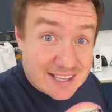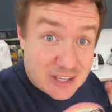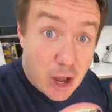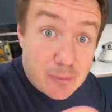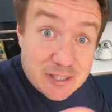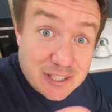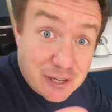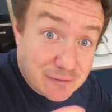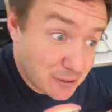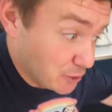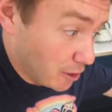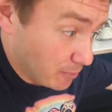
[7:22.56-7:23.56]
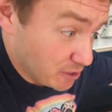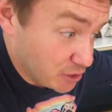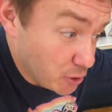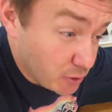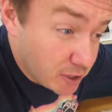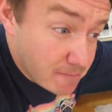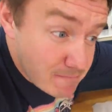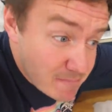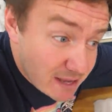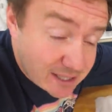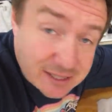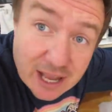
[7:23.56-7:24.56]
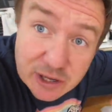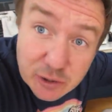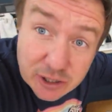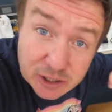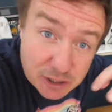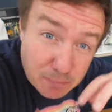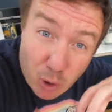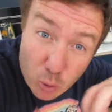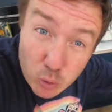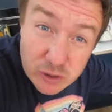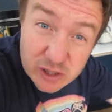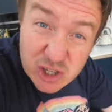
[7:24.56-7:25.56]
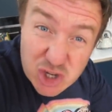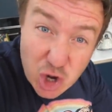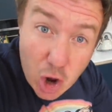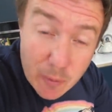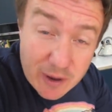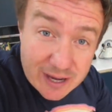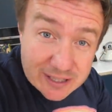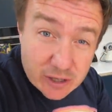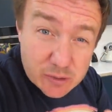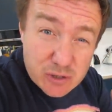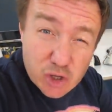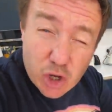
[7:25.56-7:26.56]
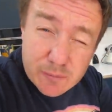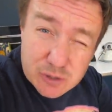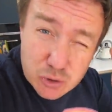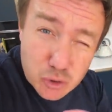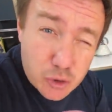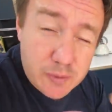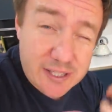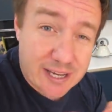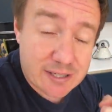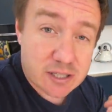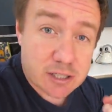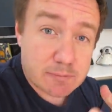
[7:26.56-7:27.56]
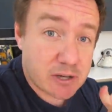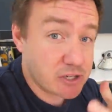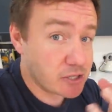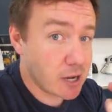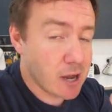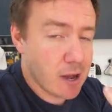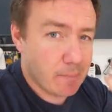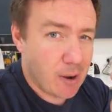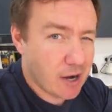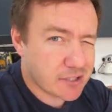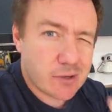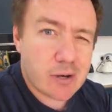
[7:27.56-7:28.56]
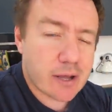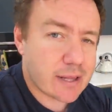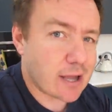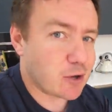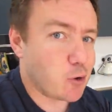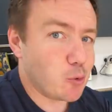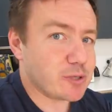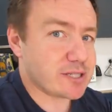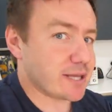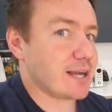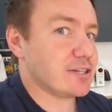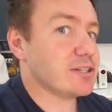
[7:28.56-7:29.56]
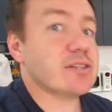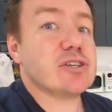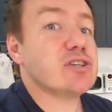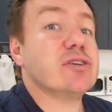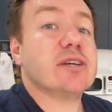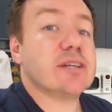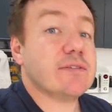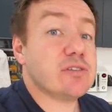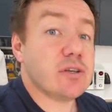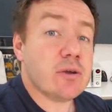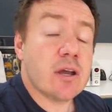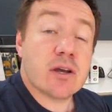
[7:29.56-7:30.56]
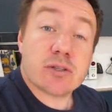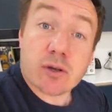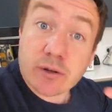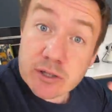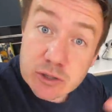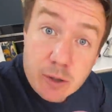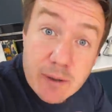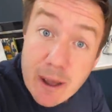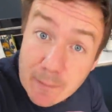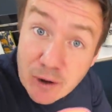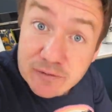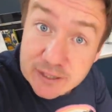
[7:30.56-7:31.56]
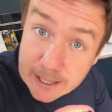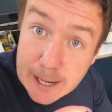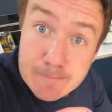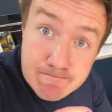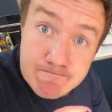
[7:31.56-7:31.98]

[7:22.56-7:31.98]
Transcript: It's up to you if you do it, but you can mix that. You could just put all the sherbet in there as well so it absorbs into the sponge. But I do like that coarse texture that the sugar gives you, so I'm gonna do a bit of both today.